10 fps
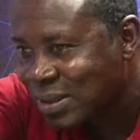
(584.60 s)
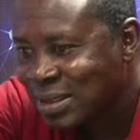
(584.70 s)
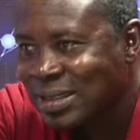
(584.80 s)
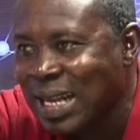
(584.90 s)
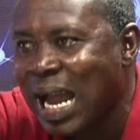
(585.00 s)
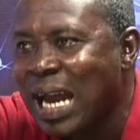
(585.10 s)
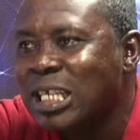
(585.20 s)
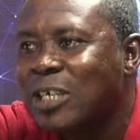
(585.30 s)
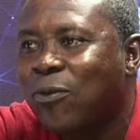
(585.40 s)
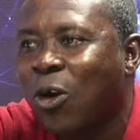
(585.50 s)
Na
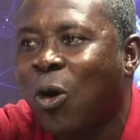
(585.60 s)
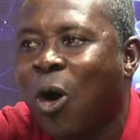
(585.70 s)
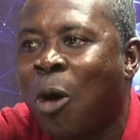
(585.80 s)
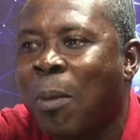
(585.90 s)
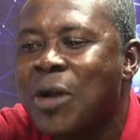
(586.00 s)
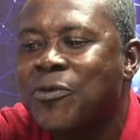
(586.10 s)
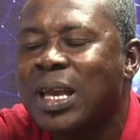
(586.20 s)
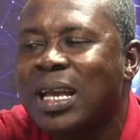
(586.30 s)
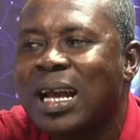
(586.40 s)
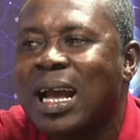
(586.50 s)
NDC for no omo
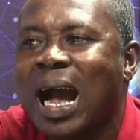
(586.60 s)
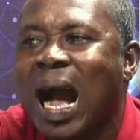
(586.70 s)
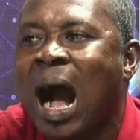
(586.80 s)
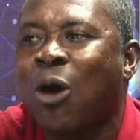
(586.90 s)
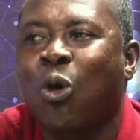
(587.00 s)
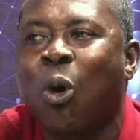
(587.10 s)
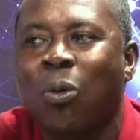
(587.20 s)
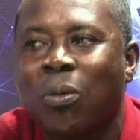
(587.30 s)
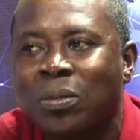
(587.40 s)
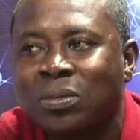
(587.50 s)
adwen anko
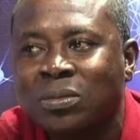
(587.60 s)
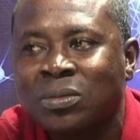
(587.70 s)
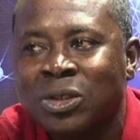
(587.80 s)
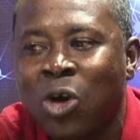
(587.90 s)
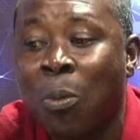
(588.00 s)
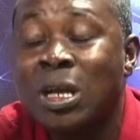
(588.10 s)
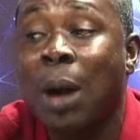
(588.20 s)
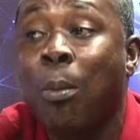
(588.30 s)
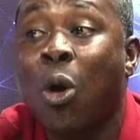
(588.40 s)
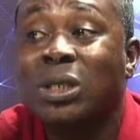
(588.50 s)
omunya
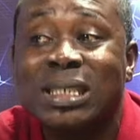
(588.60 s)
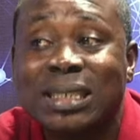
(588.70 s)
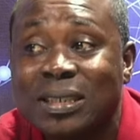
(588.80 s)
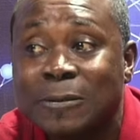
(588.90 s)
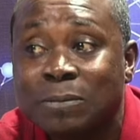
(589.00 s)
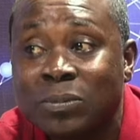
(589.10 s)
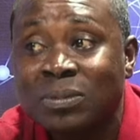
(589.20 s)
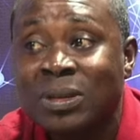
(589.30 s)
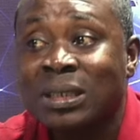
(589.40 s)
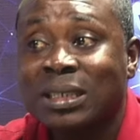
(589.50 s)
more seat
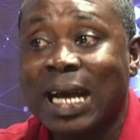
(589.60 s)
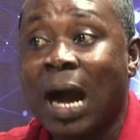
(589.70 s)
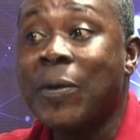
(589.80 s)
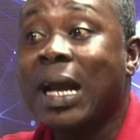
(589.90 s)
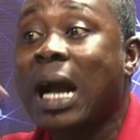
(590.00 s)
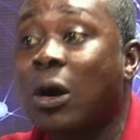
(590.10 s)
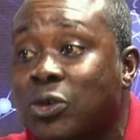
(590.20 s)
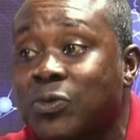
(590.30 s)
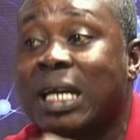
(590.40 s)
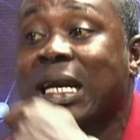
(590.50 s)
sa recount
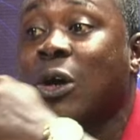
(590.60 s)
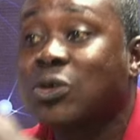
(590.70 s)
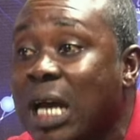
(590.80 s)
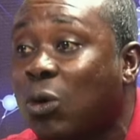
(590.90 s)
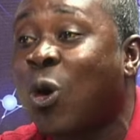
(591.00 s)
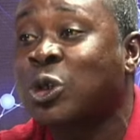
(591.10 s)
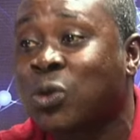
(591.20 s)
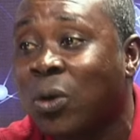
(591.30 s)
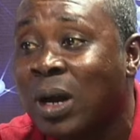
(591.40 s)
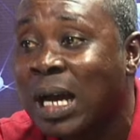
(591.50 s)
na course
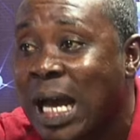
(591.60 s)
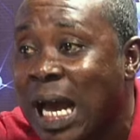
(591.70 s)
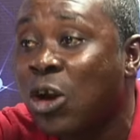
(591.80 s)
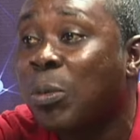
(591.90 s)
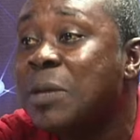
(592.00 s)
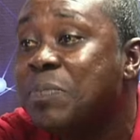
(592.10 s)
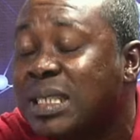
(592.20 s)
no e no BT